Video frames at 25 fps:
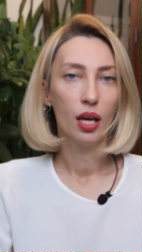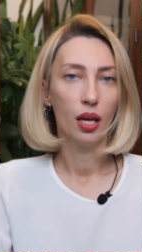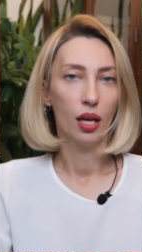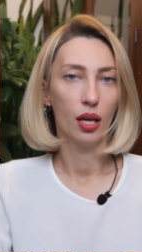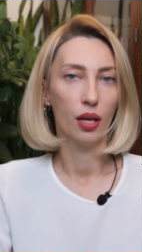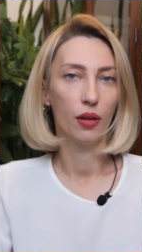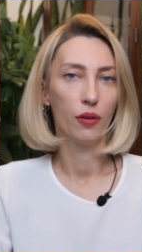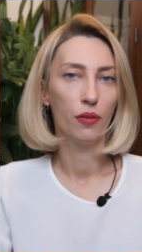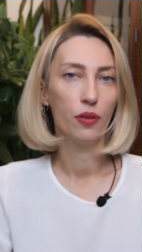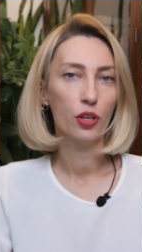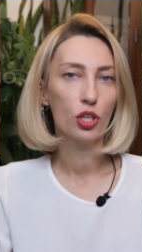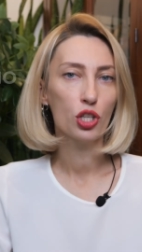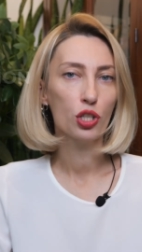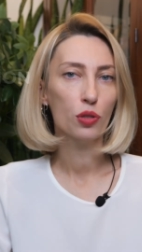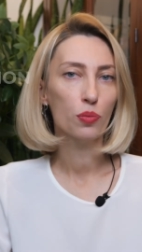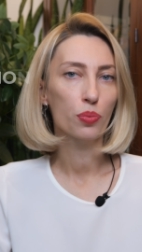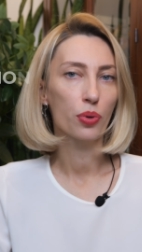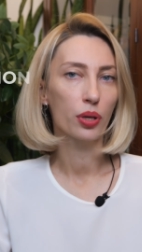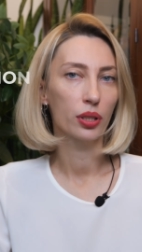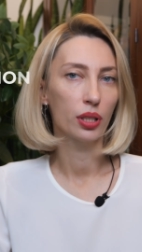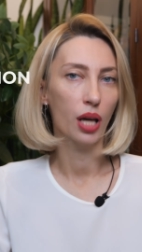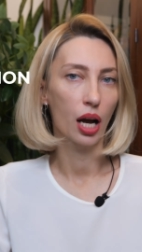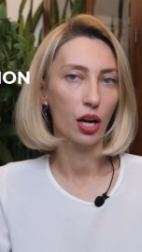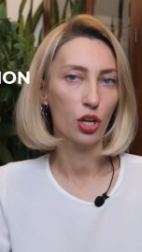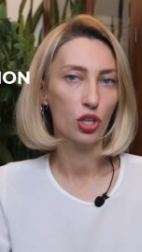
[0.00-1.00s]
Efficient
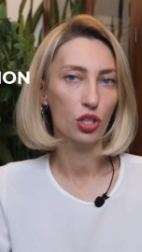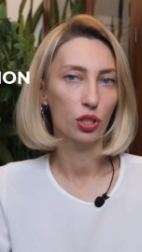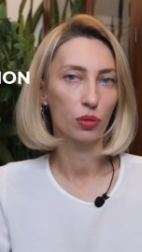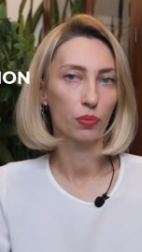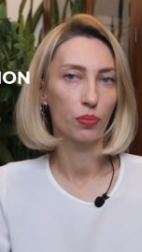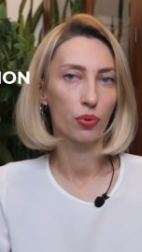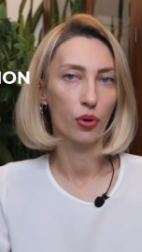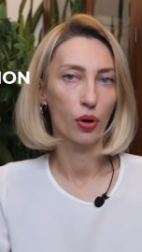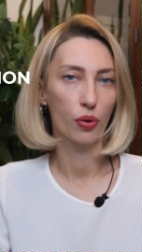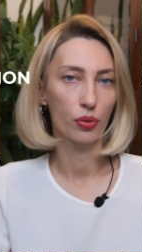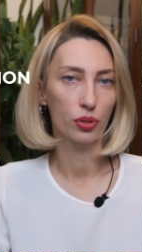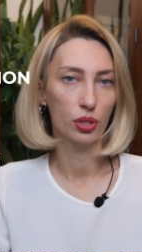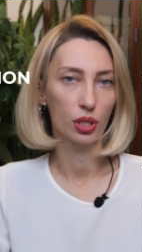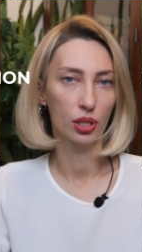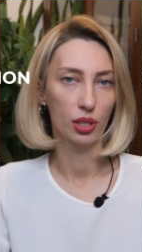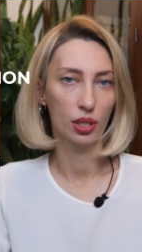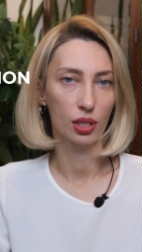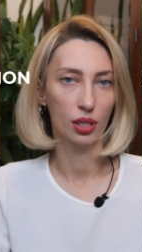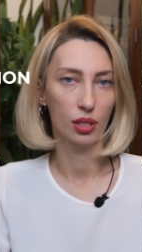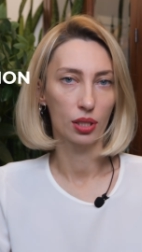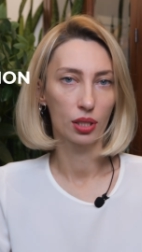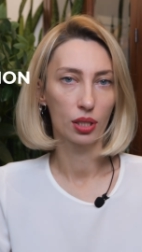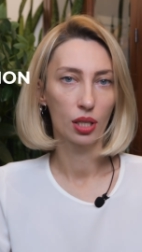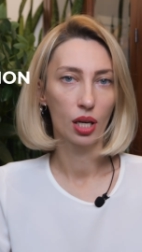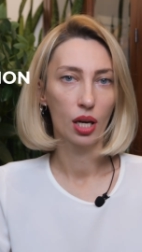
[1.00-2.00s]
production
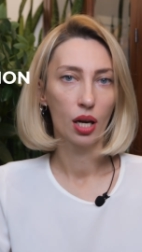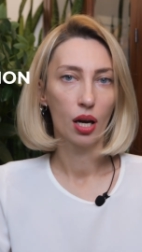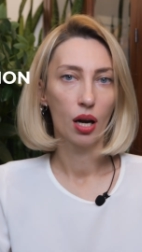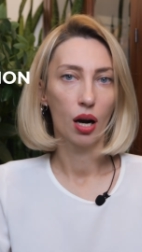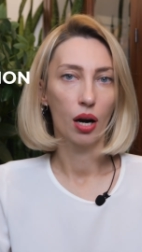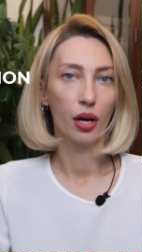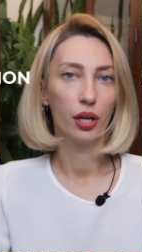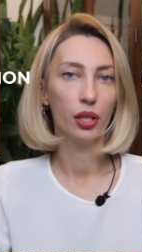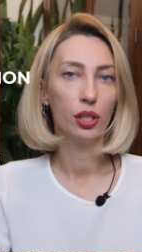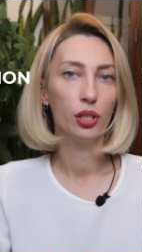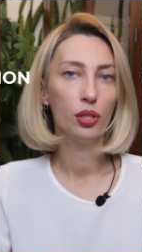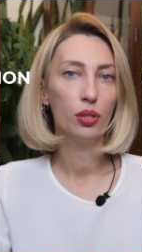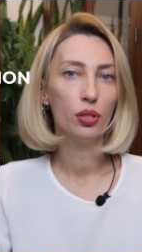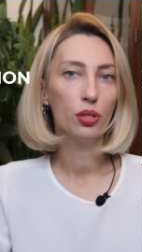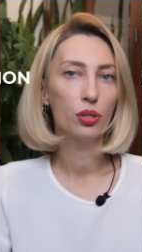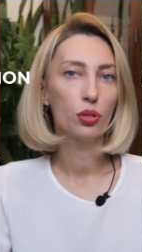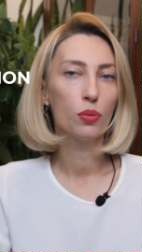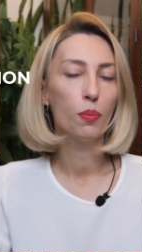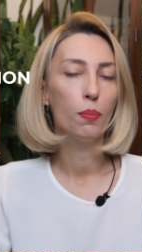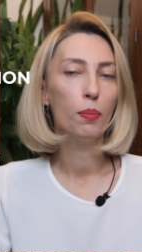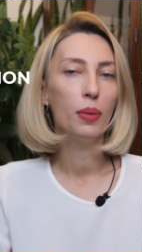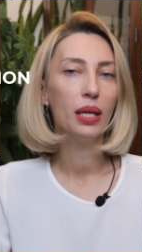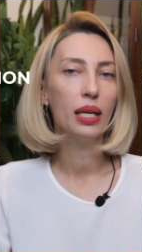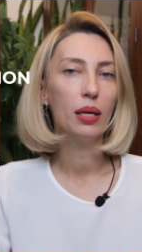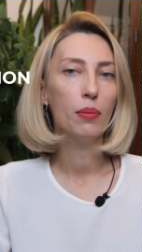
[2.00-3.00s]
processes are used to
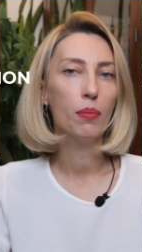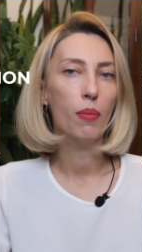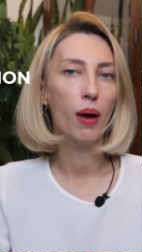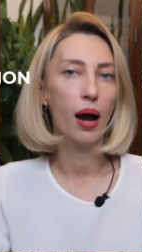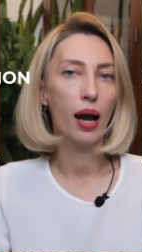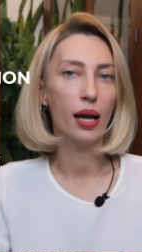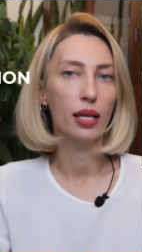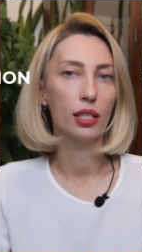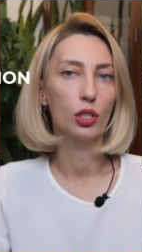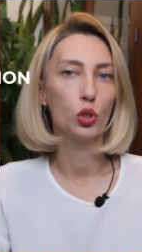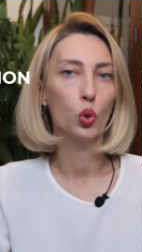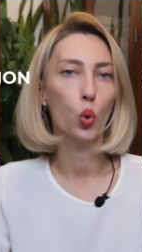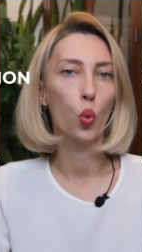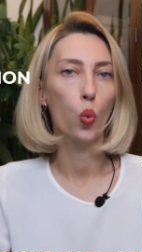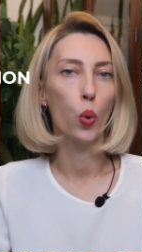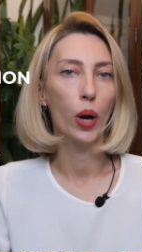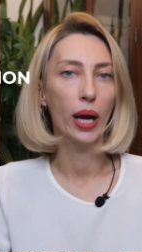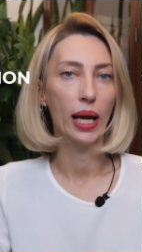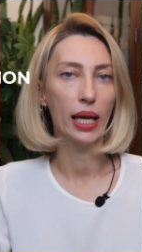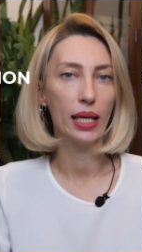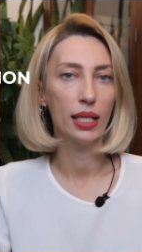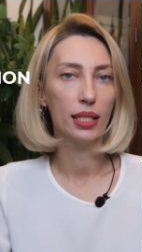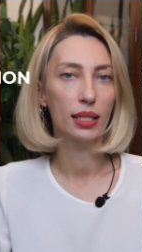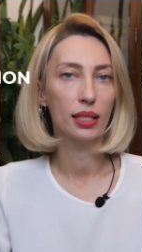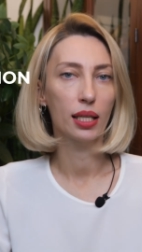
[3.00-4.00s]
minimize
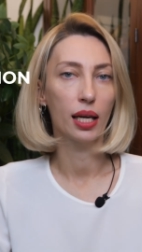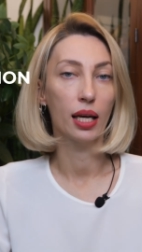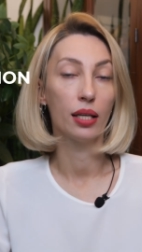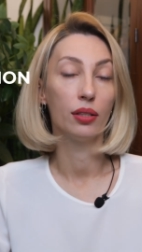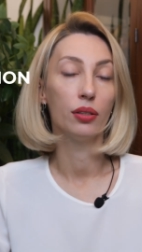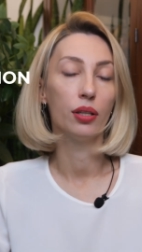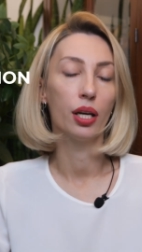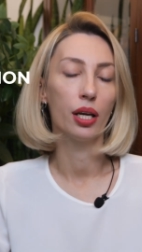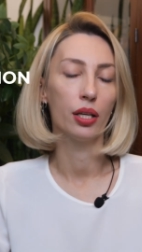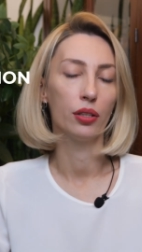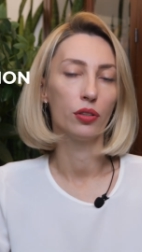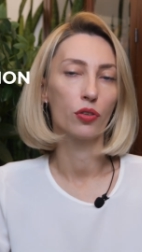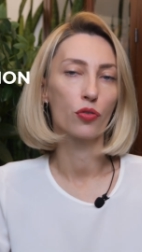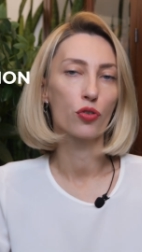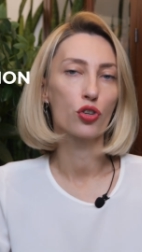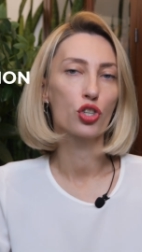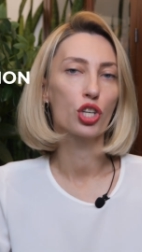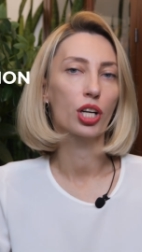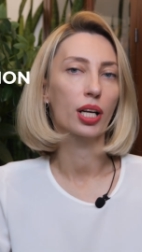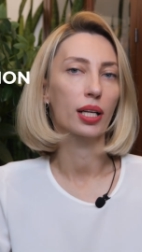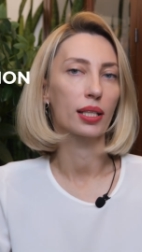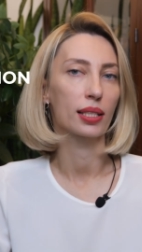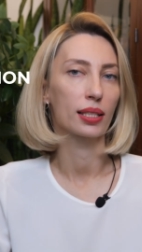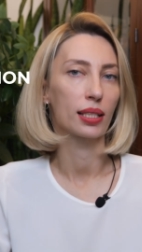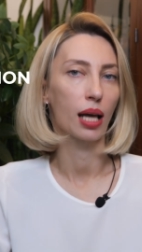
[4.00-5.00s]
waste and energy
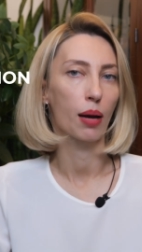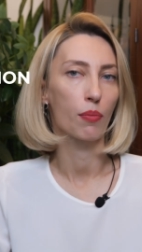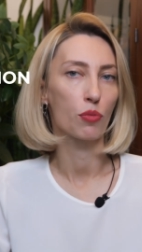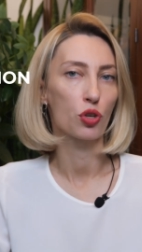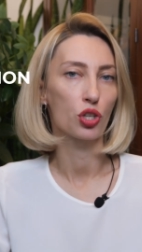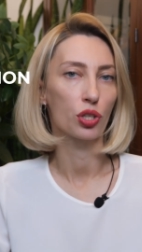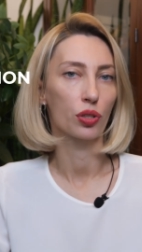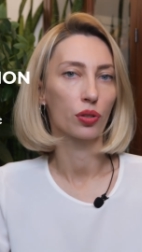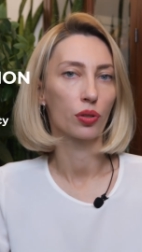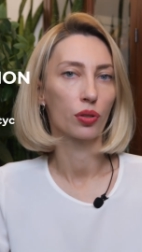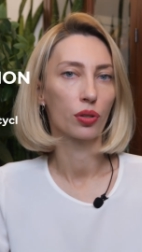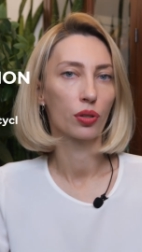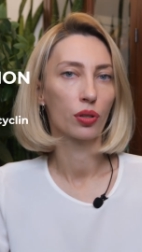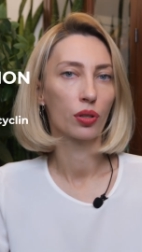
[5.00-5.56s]
consumption.